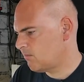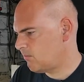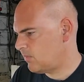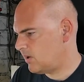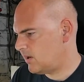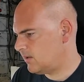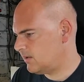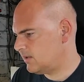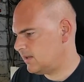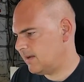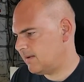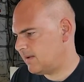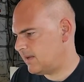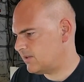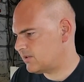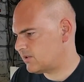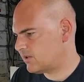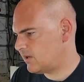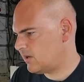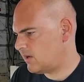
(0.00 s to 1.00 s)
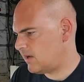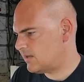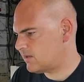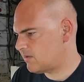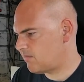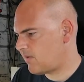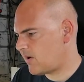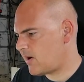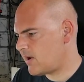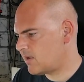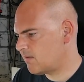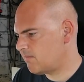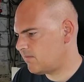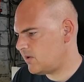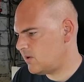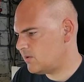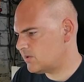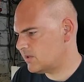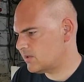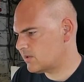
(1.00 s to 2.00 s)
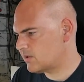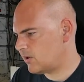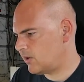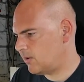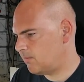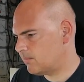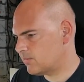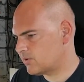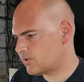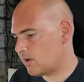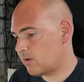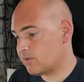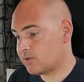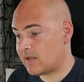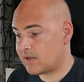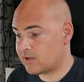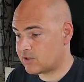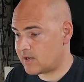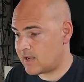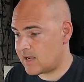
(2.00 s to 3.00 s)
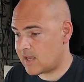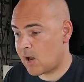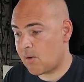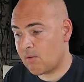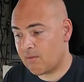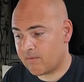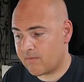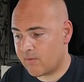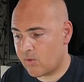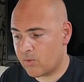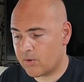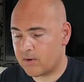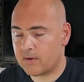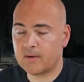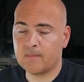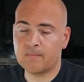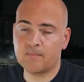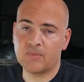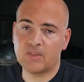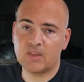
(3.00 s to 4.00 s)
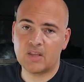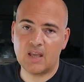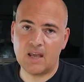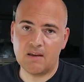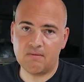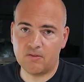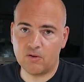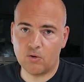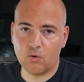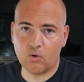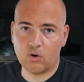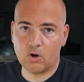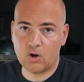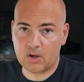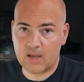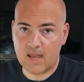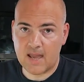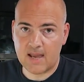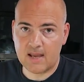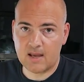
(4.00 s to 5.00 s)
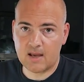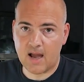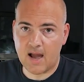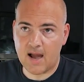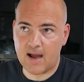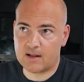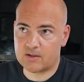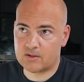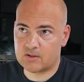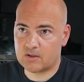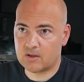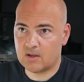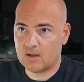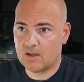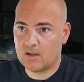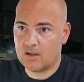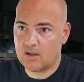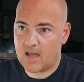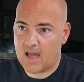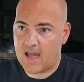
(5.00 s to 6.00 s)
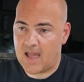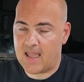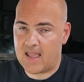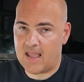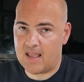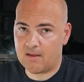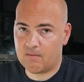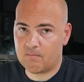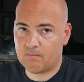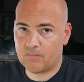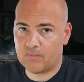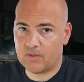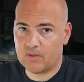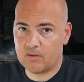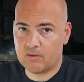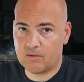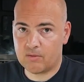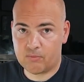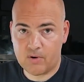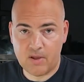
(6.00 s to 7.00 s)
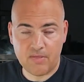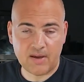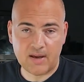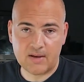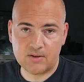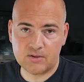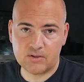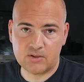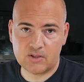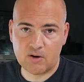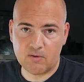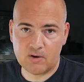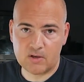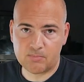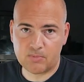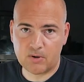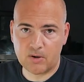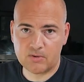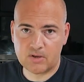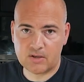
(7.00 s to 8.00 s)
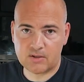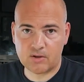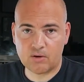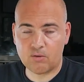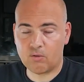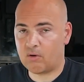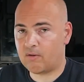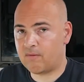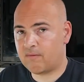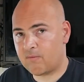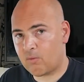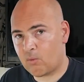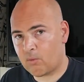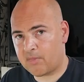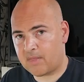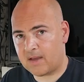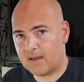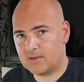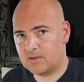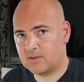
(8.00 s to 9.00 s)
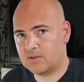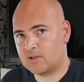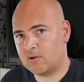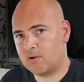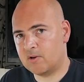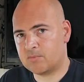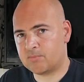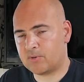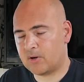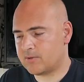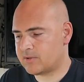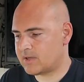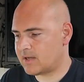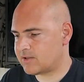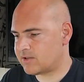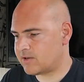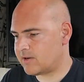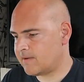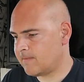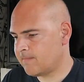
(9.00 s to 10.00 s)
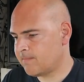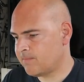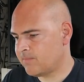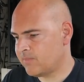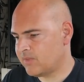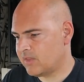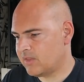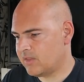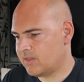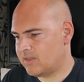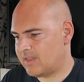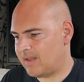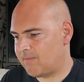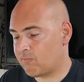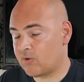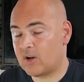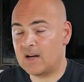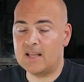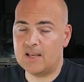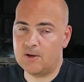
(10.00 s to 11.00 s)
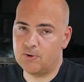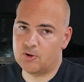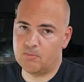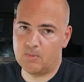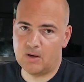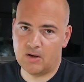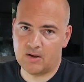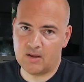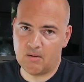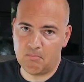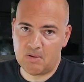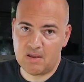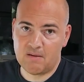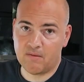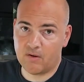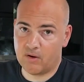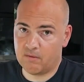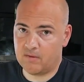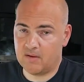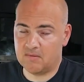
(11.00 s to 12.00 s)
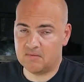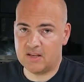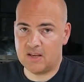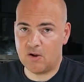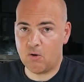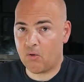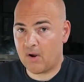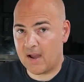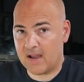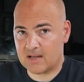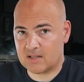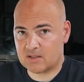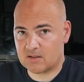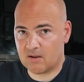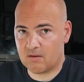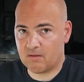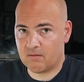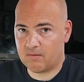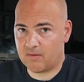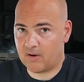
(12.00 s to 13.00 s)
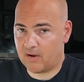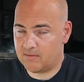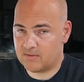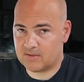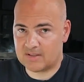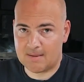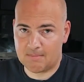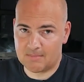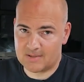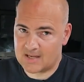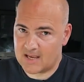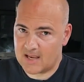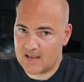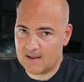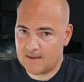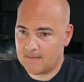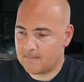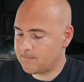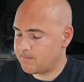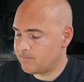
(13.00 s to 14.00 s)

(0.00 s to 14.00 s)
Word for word: But yeah, it's a, it's a very confusing time. So essentially, going forward, if you're looking at a 3000 series processor or a 4000 series processor, then really you should be looking B550 or X570.